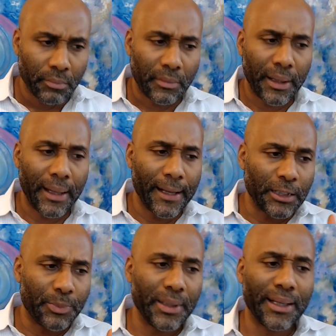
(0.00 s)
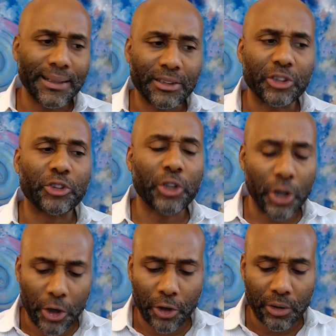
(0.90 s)
things began to
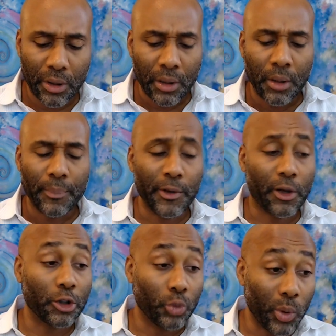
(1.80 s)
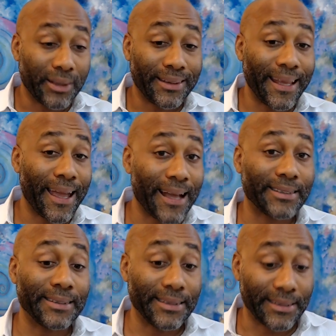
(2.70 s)
turn because what they
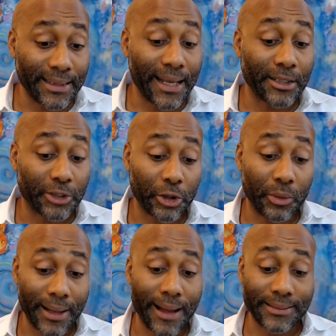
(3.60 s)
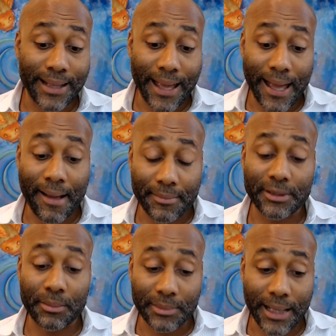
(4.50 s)
actually said turned out to have
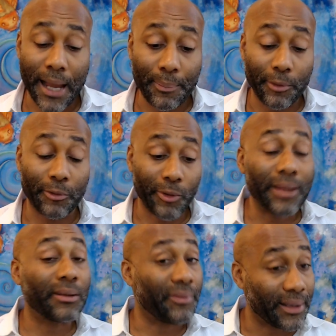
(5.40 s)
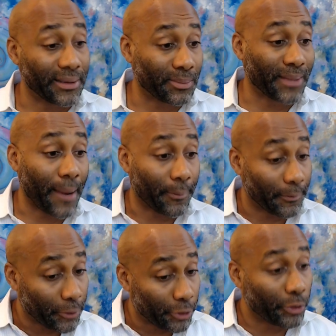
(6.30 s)
some type of relevance, some type
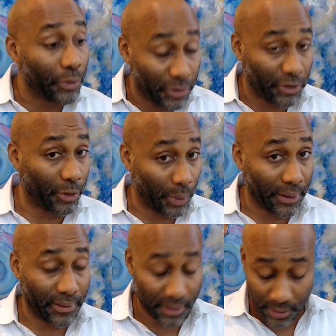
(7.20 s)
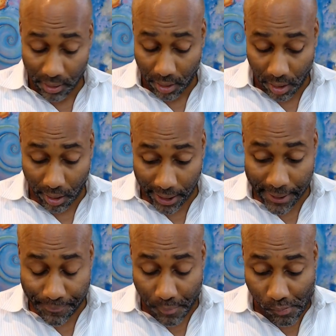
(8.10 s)
of truth to it. All
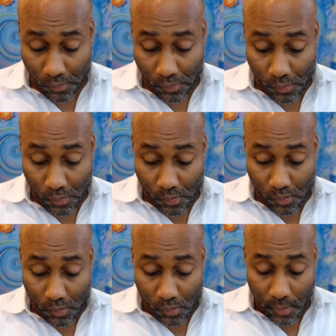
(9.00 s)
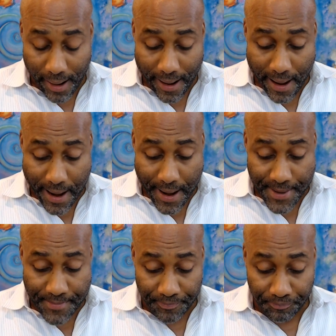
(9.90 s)
right,
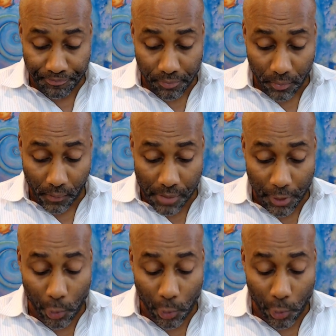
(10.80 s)
and the